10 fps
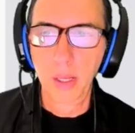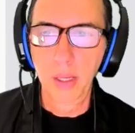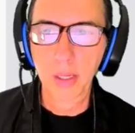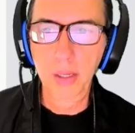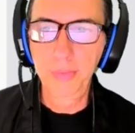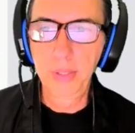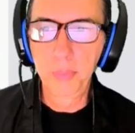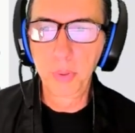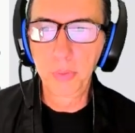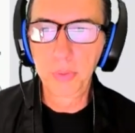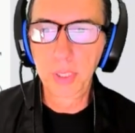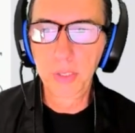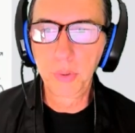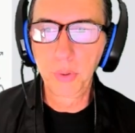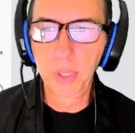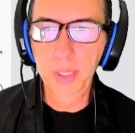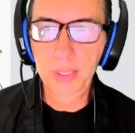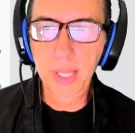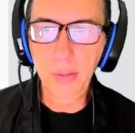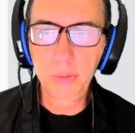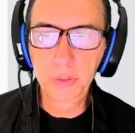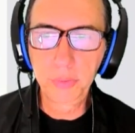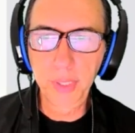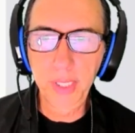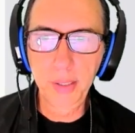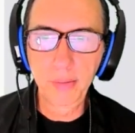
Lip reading: If the boat is going downstream,